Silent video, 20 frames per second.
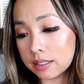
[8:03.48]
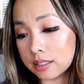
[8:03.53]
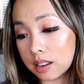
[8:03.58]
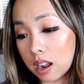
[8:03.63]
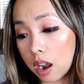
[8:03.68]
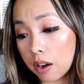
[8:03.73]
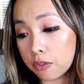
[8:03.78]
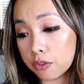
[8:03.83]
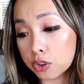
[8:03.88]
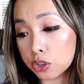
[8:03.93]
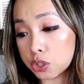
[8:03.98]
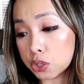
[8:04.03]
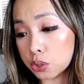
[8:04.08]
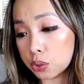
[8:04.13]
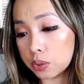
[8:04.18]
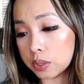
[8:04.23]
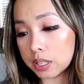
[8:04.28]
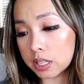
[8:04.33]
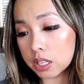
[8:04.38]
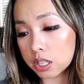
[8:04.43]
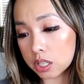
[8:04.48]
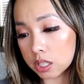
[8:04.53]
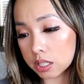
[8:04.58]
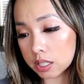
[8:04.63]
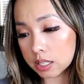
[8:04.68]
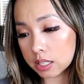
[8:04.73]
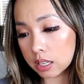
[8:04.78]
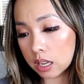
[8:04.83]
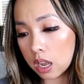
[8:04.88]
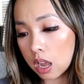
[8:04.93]
staff for 2
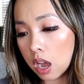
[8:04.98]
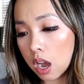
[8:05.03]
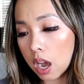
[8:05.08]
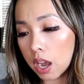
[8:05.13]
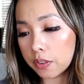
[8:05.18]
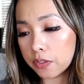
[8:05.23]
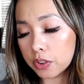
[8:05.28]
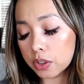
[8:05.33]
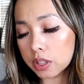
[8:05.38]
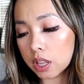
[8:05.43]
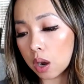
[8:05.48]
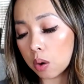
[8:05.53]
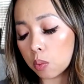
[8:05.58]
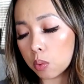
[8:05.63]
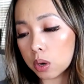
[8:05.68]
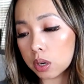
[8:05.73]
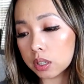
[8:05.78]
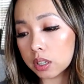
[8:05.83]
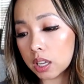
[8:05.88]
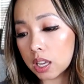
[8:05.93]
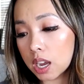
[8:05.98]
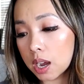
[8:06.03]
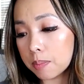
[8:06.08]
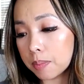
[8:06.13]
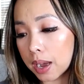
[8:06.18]
years? I feel that working